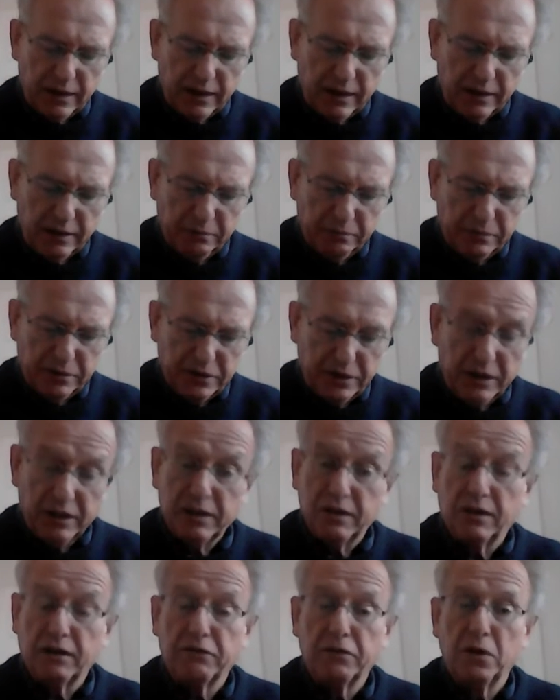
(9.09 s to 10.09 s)
And in
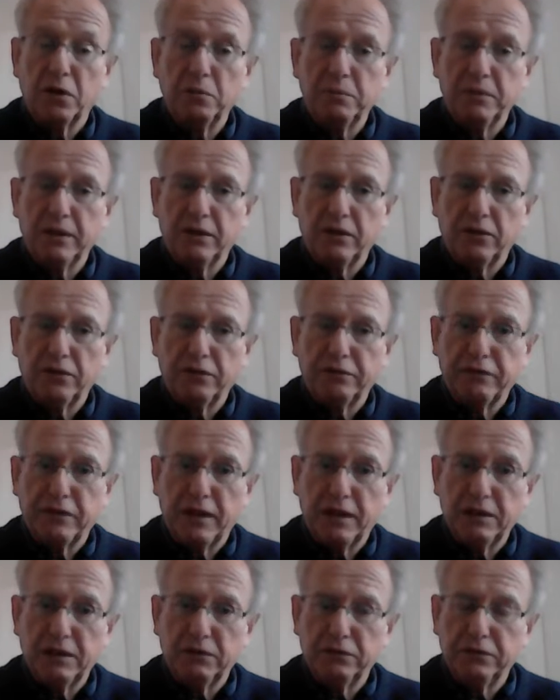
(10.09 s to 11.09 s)
particular, I've honed in on the
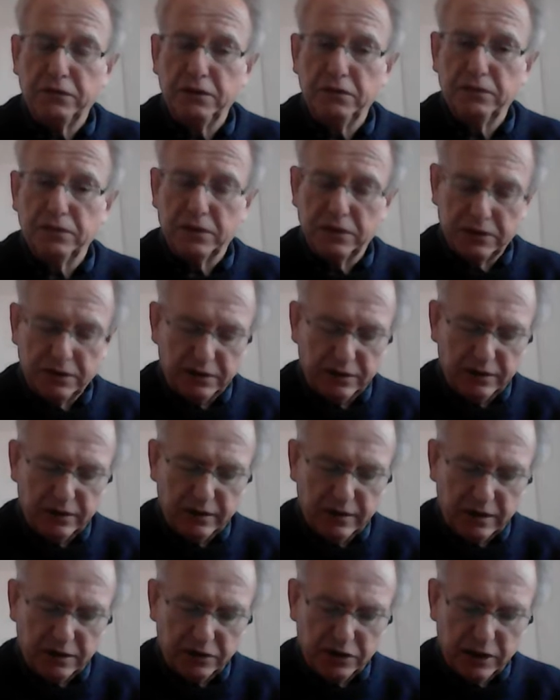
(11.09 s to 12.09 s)
final few verses
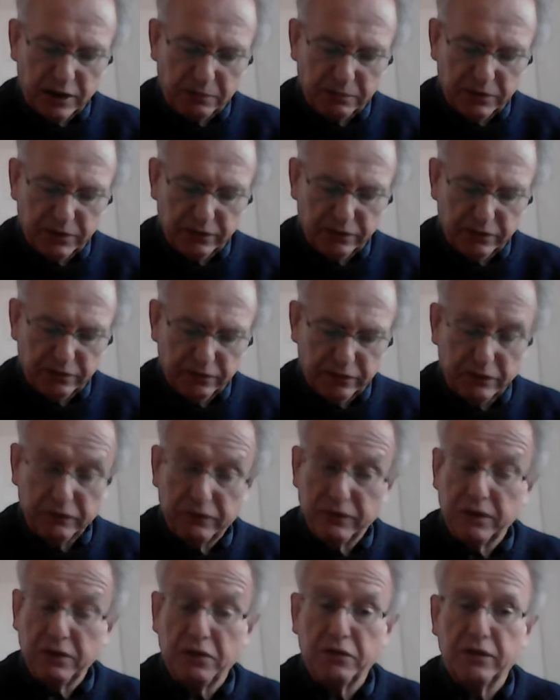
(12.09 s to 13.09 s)
in that chapter, from
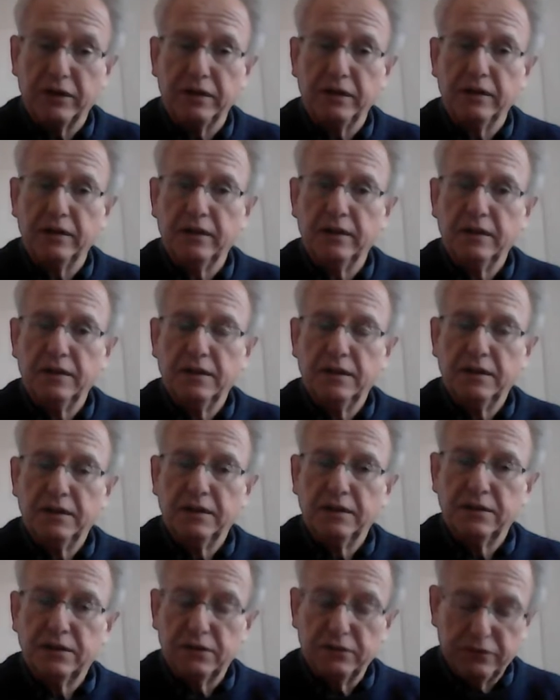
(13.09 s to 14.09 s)
53
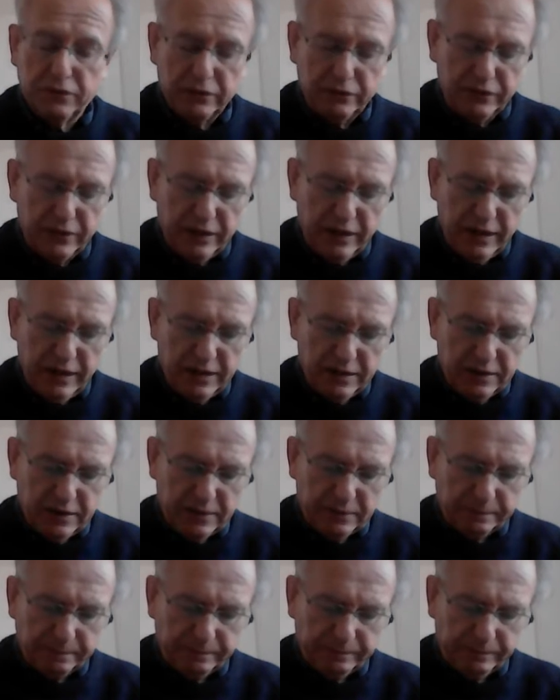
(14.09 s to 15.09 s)
to
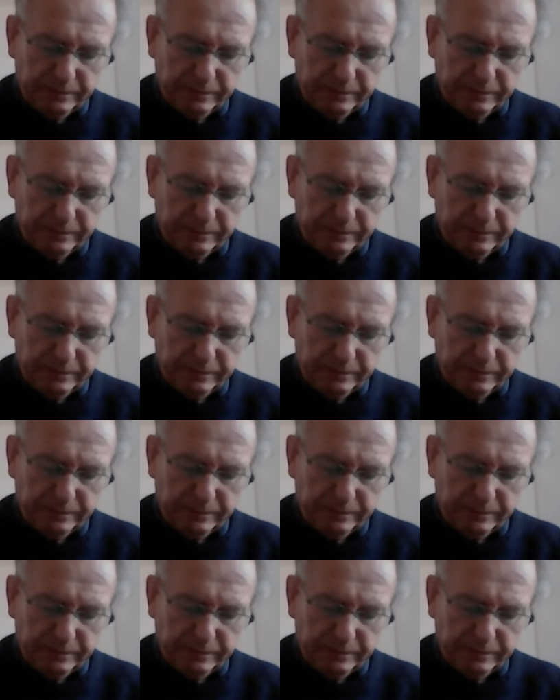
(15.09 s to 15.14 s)
58.